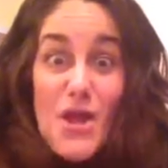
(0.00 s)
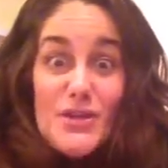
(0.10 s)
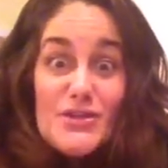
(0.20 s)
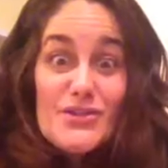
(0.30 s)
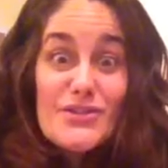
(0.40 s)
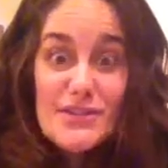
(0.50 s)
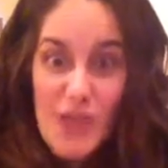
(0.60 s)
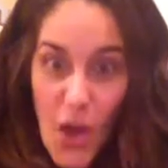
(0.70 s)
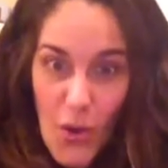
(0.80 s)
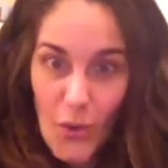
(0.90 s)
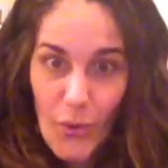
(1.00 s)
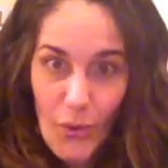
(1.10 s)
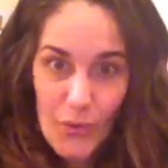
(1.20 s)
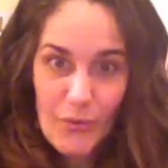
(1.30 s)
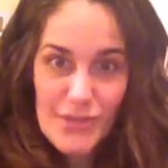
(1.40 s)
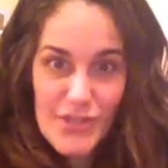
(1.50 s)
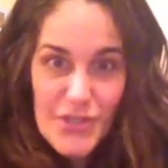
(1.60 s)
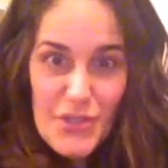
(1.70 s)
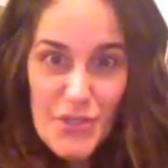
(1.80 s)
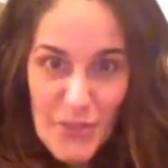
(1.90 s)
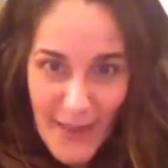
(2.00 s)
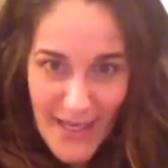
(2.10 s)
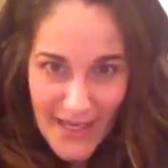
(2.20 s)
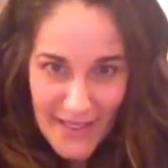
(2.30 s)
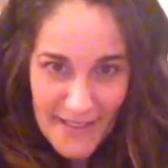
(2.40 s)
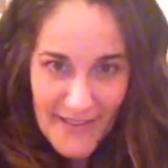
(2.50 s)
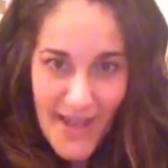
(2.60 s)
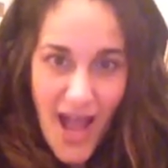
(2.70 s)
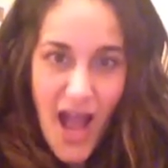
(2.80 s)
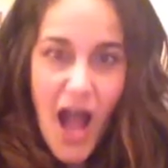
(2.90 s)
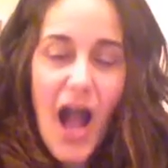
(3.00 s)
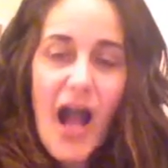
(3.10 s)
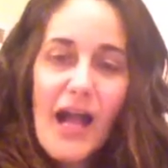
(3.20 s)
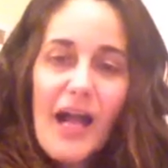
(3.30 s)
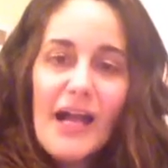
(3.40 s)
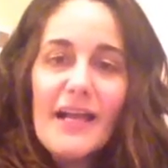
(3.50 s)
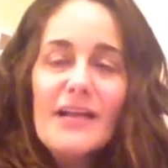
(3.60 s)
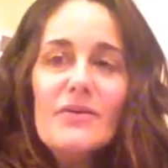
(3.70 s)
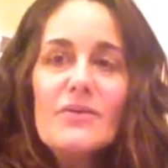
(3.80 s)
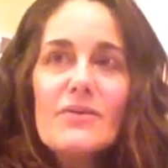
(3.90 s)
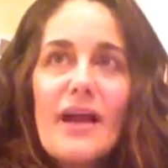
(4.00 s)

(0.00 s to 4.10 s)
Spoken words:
So, to begin, I